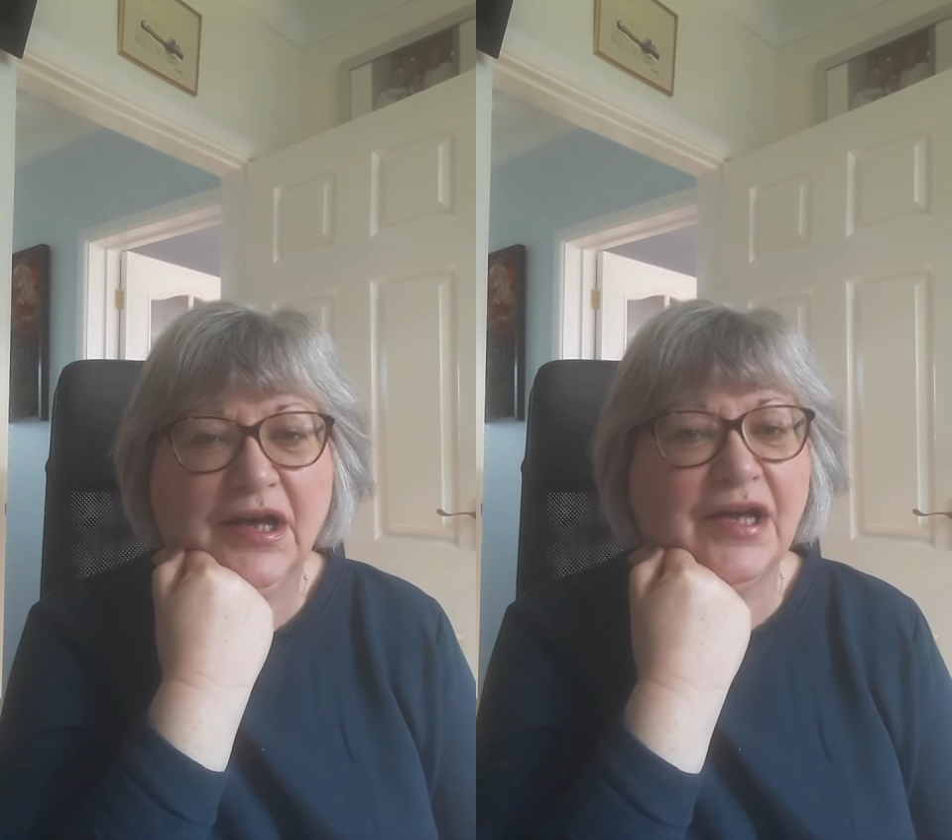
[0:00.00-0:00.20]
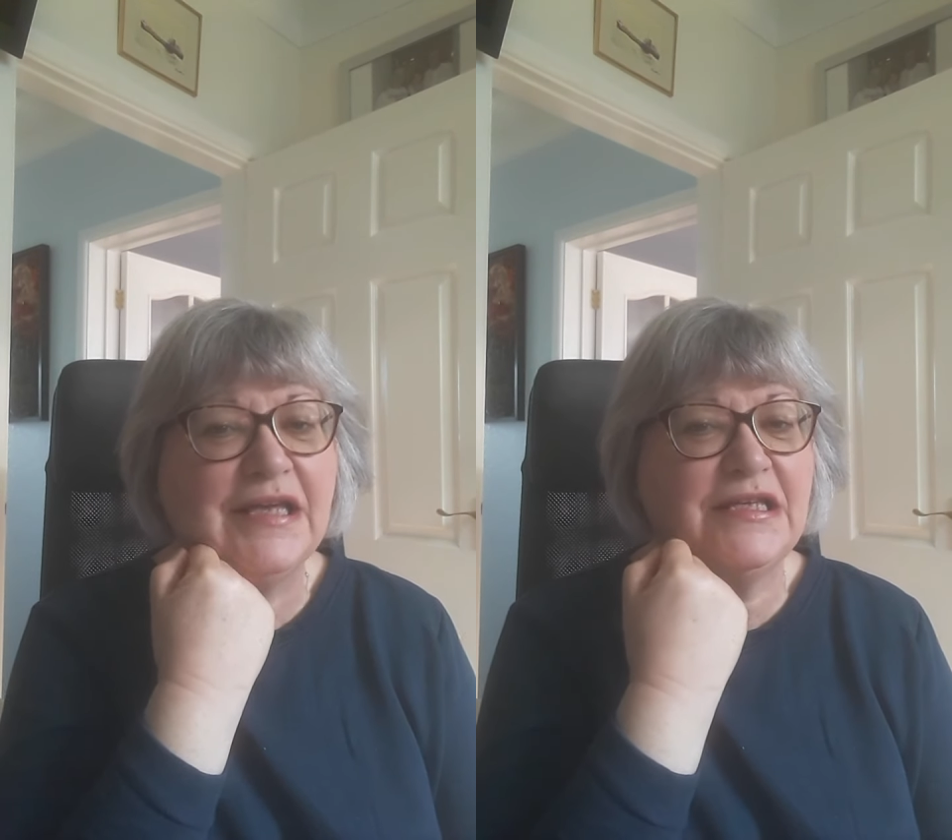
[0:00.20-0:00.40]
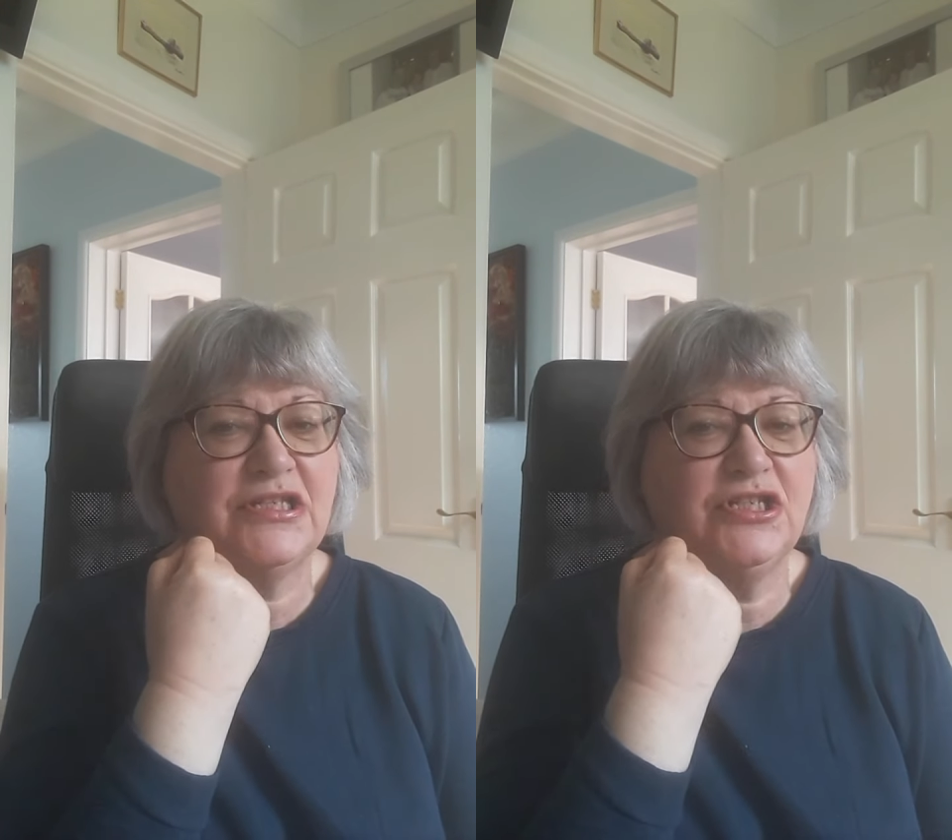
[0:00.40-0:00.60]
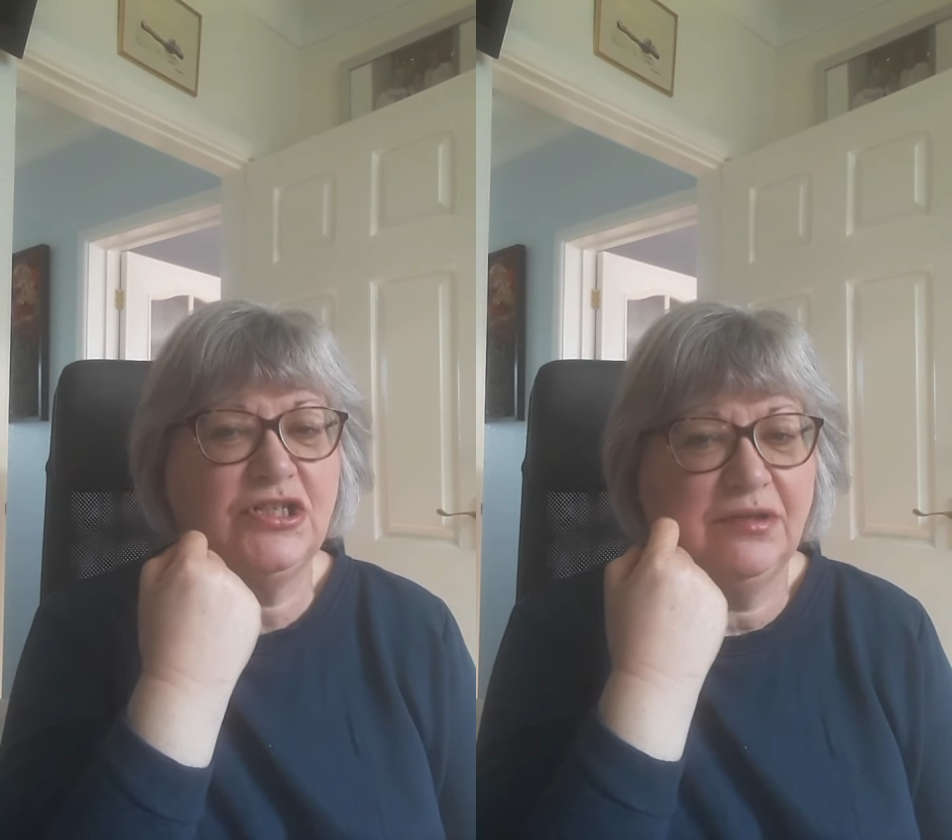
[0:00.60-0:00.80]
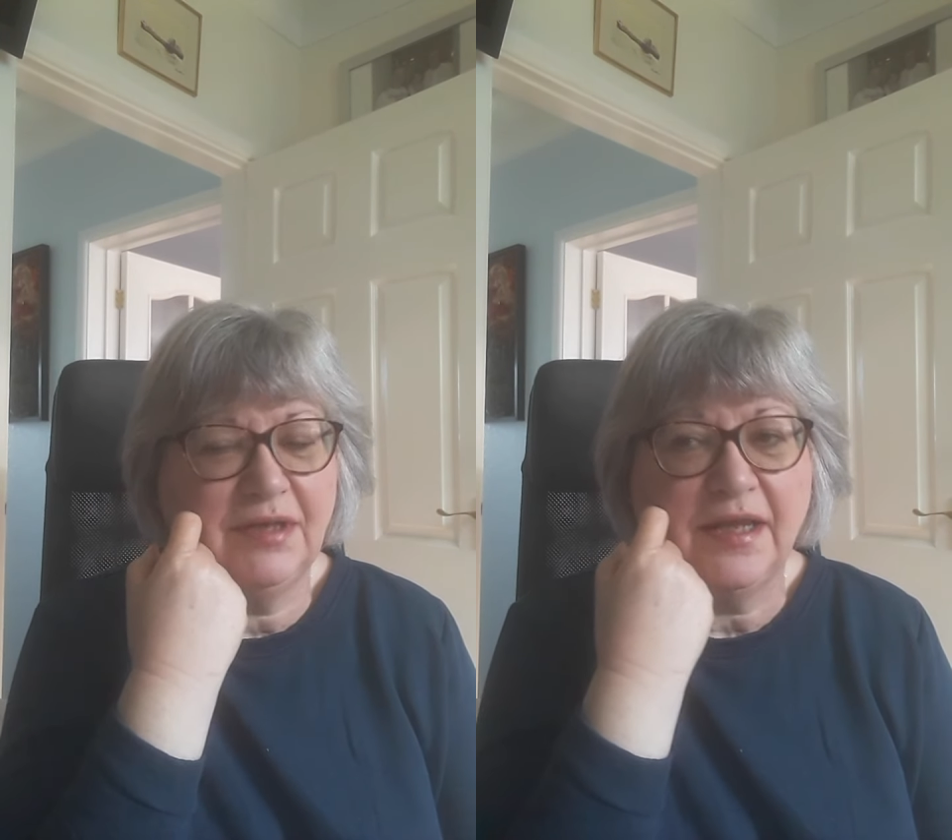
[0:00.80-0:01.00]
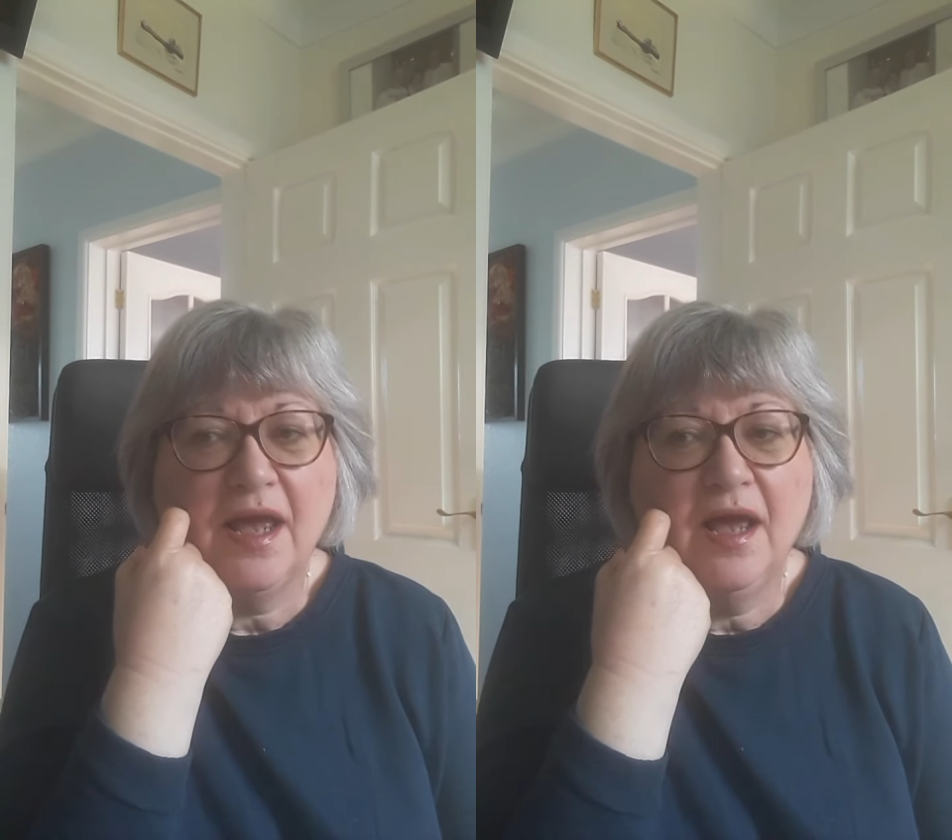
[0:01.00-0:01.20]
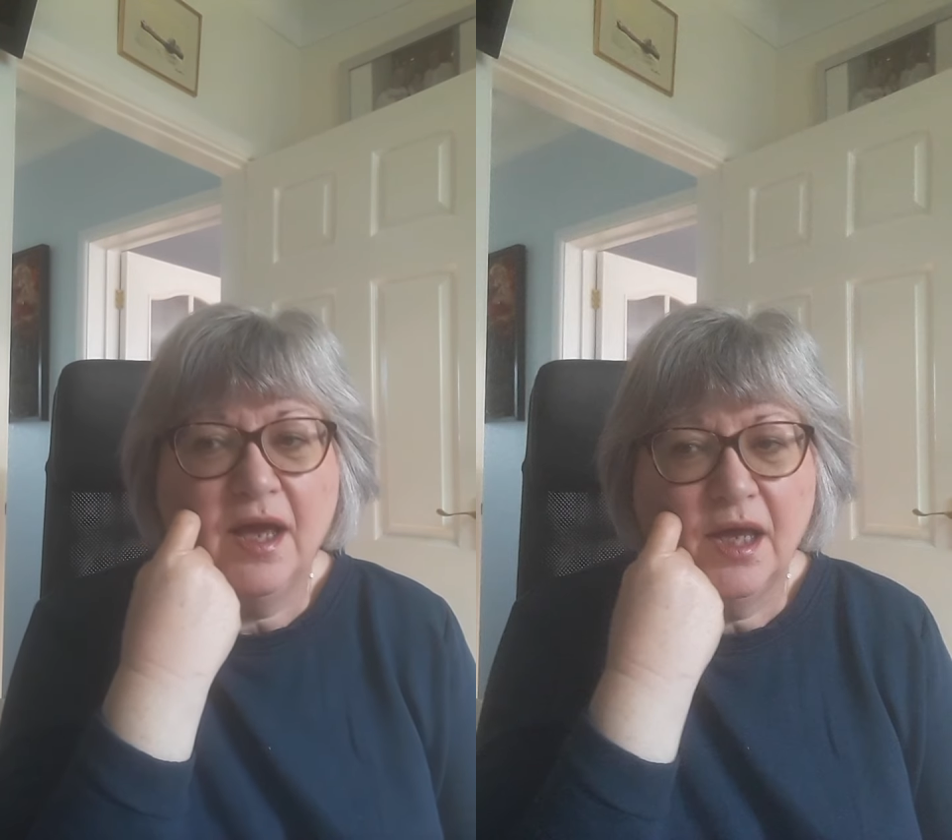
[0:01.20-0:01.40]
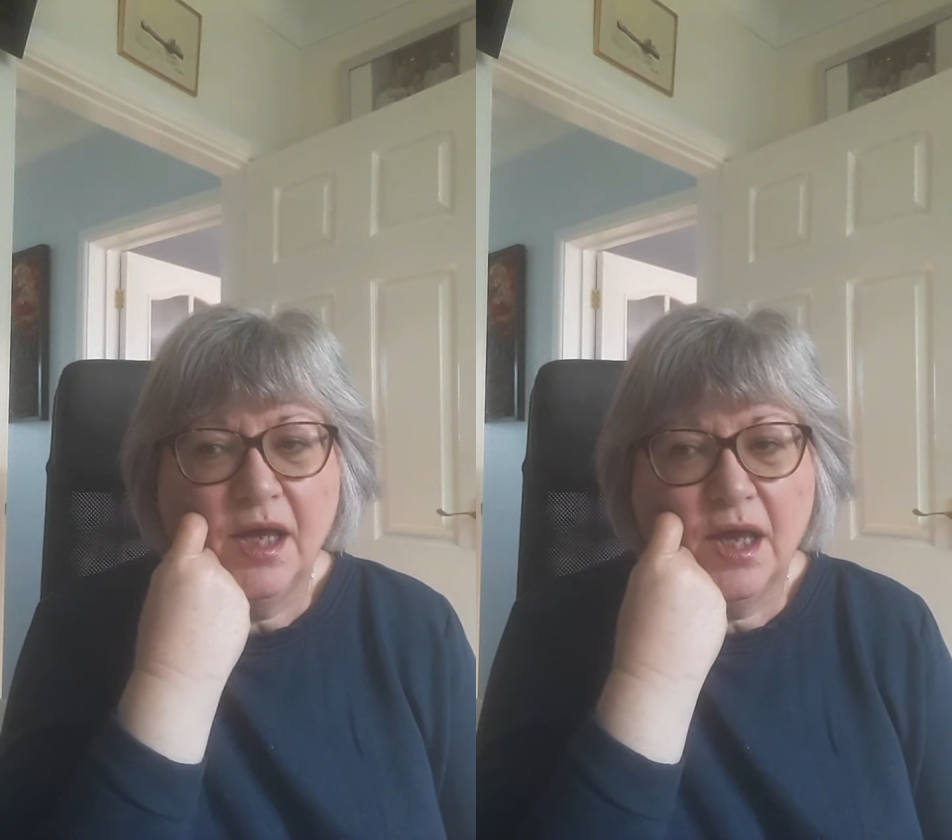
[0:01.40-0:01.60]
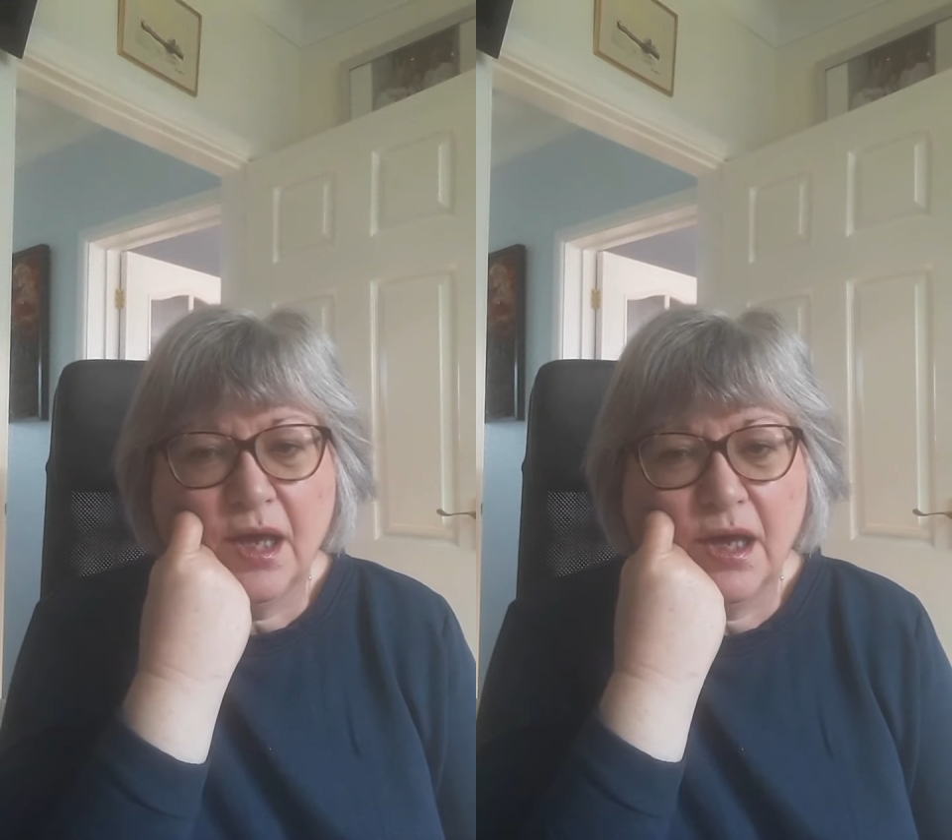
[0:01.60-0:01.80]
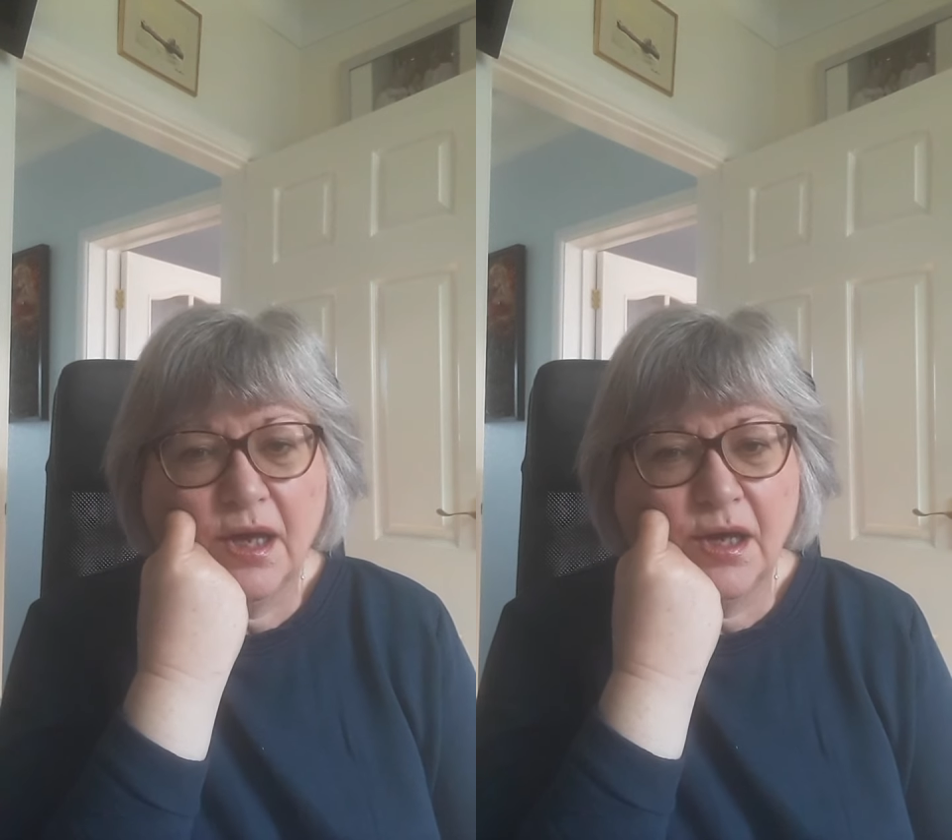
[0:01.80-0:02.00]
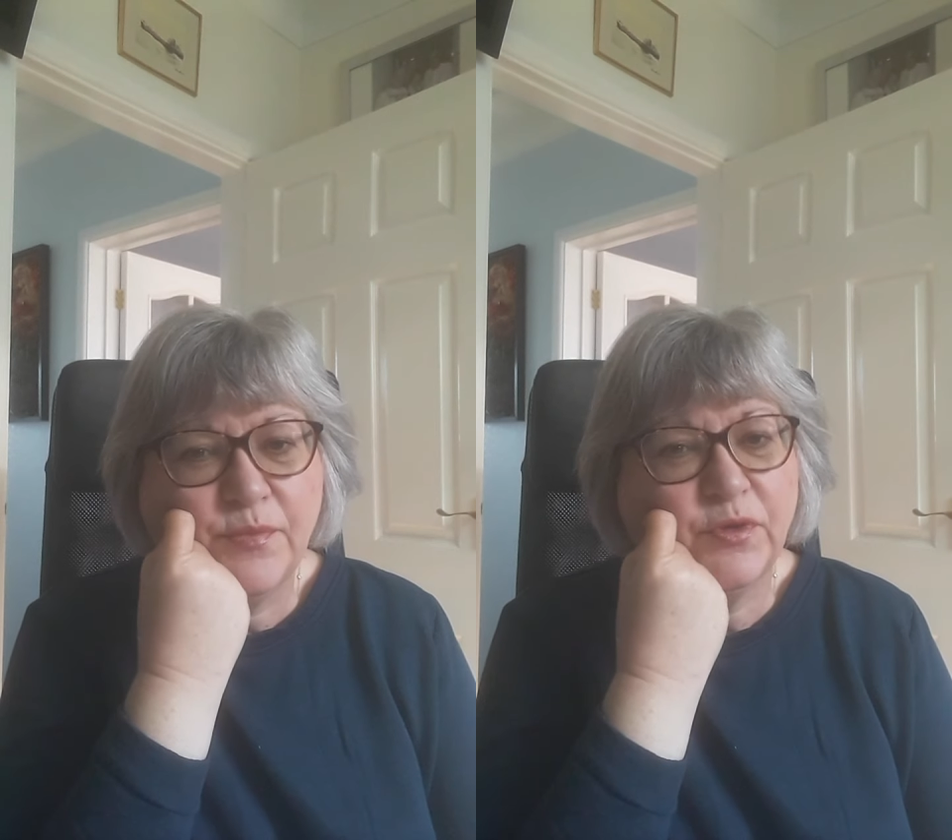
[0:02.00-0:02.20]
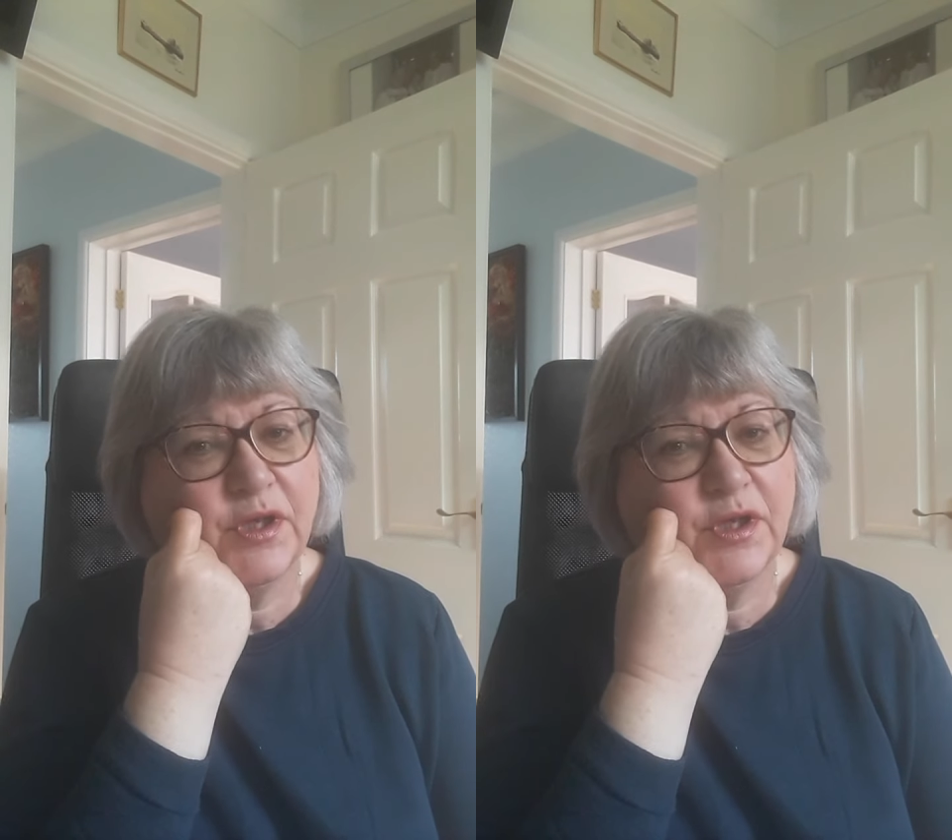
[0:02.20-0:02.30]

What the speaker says: Hi, it's Julie. I'm